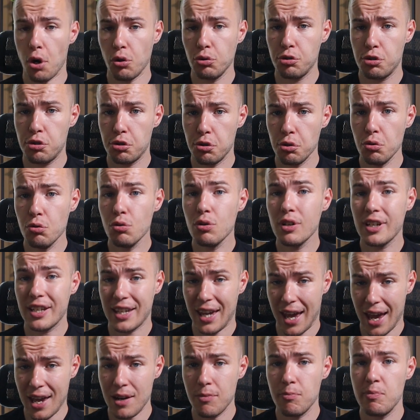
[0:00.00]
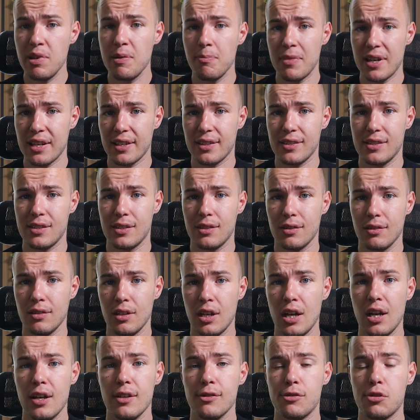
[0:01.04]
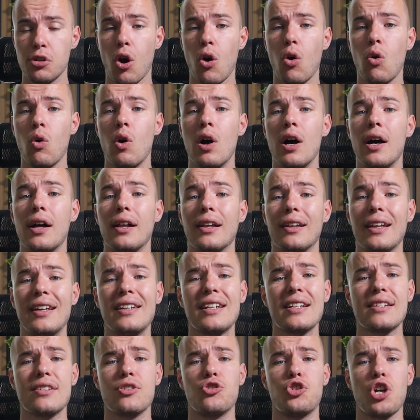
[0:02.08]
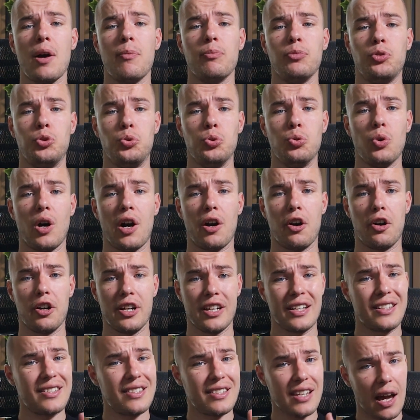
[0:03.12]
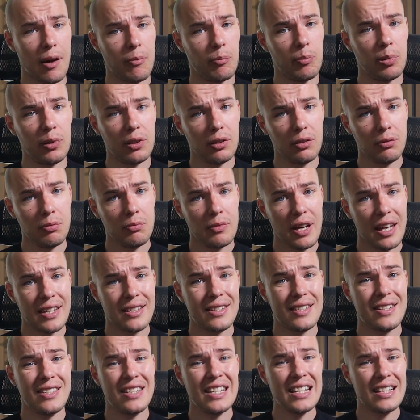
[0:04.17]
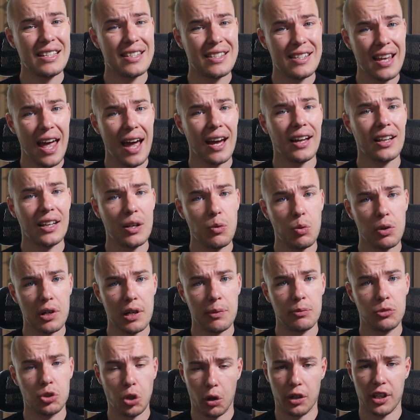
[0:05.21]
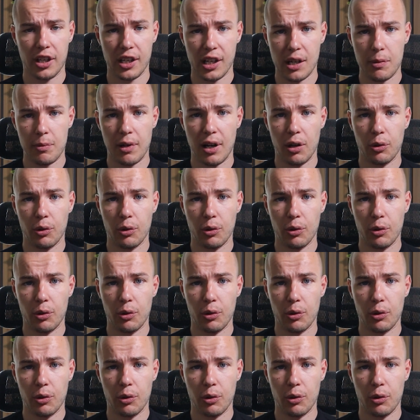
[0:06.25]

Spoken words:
Those two can be mixed. So let us jump to our example and see exactly what I'm talking